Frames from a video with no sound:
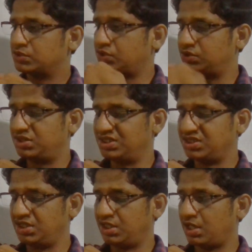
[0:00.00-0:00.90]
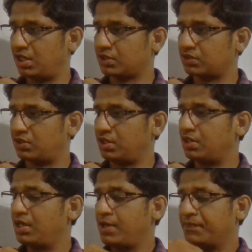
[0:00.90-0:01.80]
So this inner
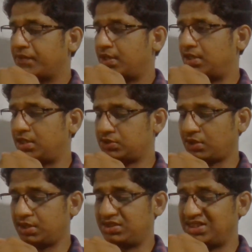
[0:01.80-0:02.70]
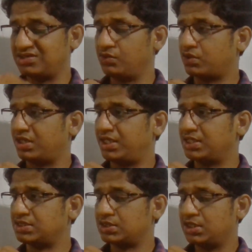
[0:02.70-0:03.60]
electron, this
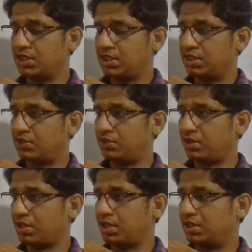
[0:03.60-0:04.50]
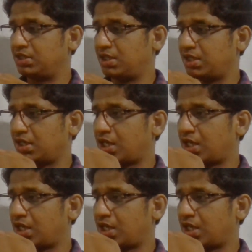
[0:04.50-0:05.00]
nucleus, the